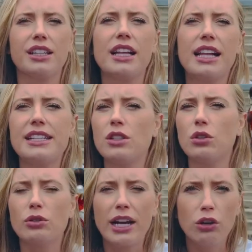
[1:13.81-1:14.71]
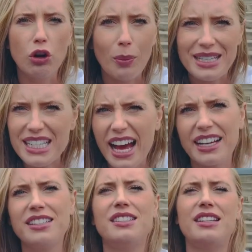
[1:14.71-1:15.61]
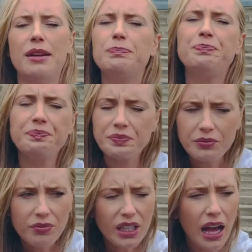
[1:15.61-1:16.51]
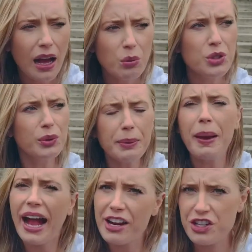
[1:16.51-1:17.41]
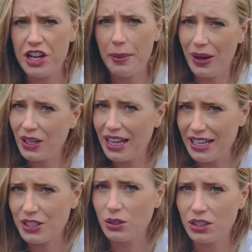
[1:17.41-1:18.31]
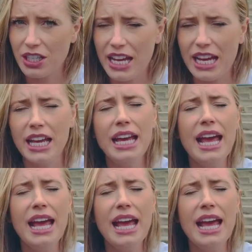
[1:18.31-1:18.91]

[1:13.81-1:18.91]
classical Greco-Roman texts, and was really passionate about classical learning.